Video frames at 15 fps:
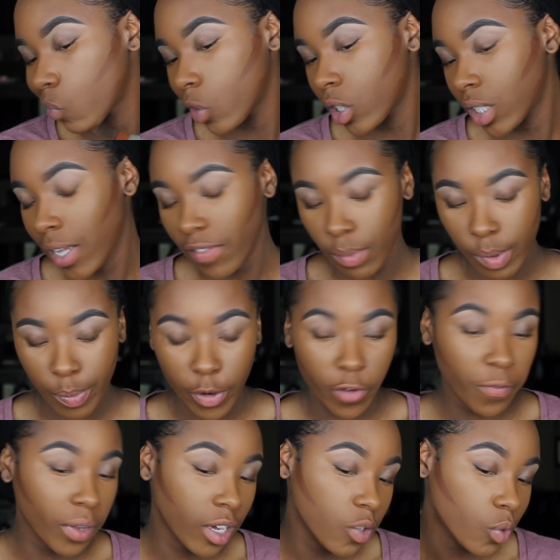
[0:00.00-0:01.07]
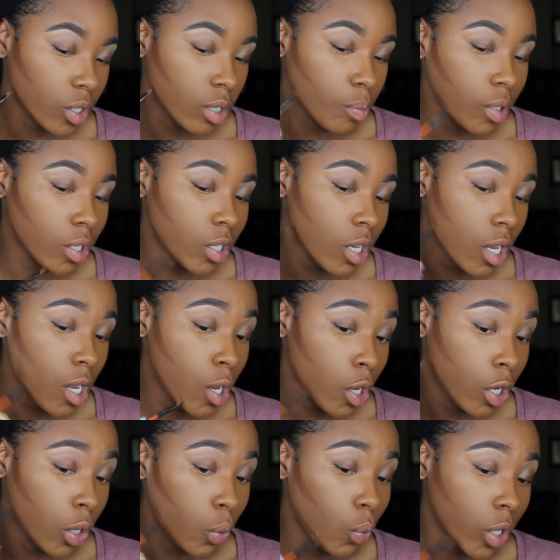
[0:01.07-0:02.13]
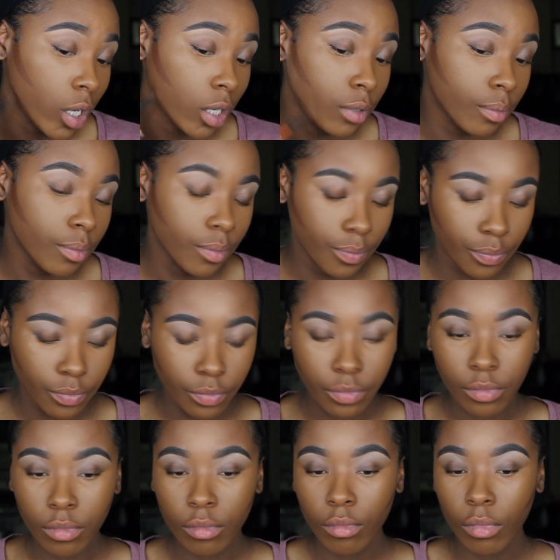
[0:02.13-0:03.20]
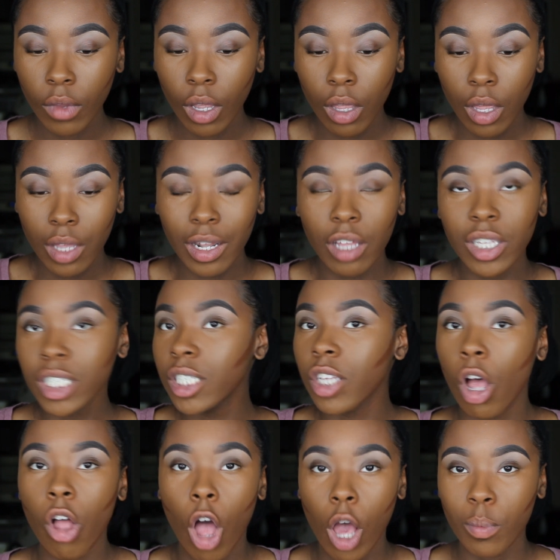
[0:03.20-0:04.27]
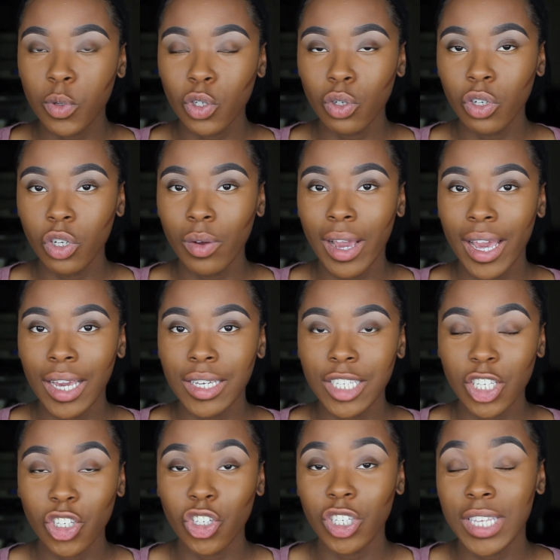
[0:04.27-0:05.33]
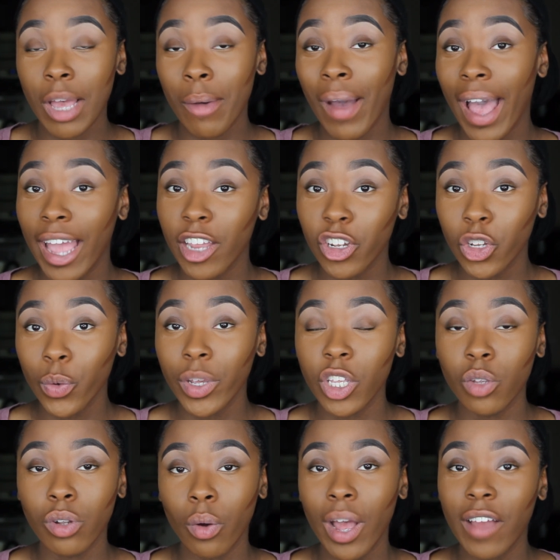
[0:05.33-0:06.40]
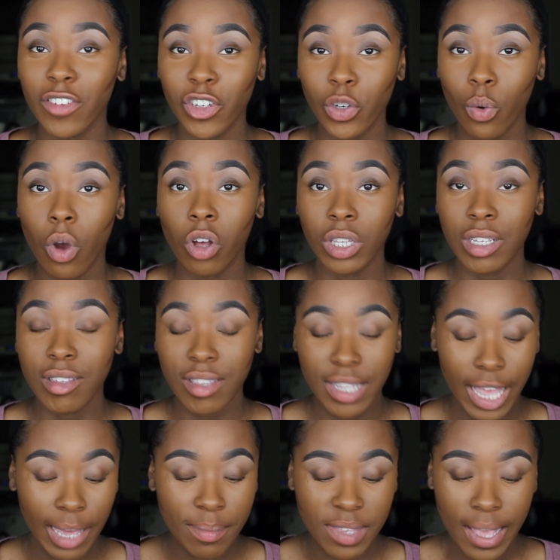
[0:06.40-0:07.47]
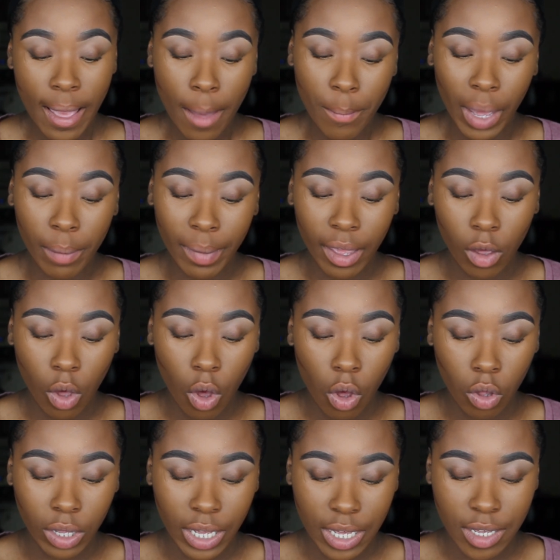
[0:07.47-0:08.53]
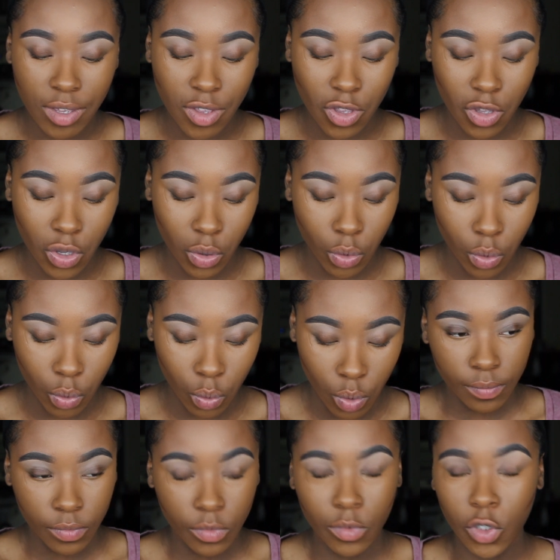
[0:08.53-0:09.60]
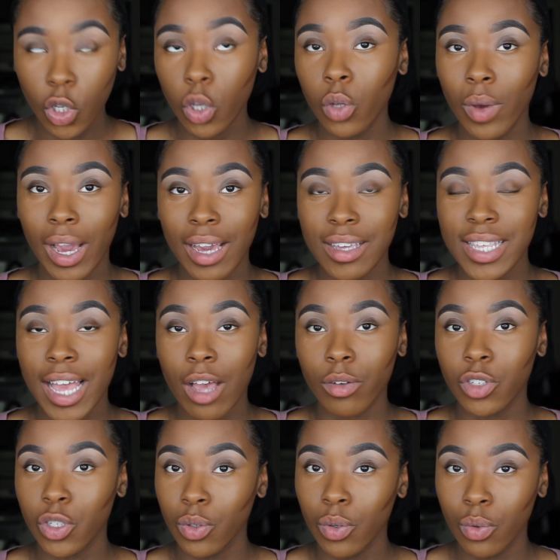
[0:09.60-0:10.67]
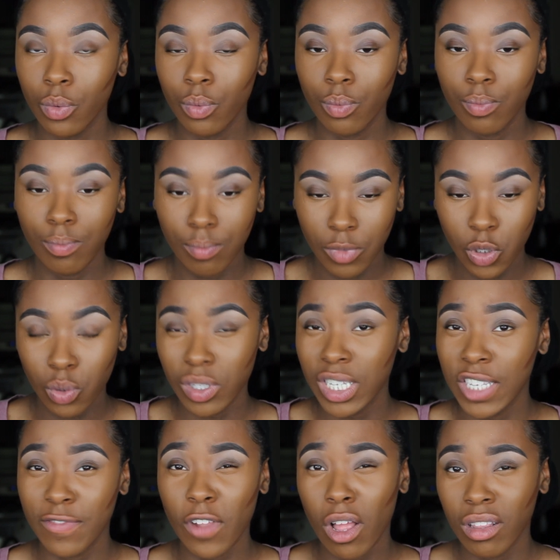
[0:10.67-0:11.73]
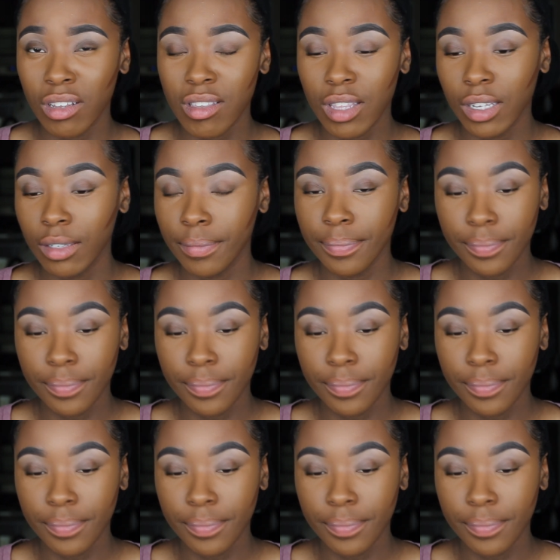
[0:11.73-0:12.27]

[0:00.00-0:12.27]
Doesn't have to be perfect because we're going to blend it anyway. Now this is all optional you guys, this is just how I do it. You don't have to do all these steps. My main goal is to show you guys how to do this flawlessly.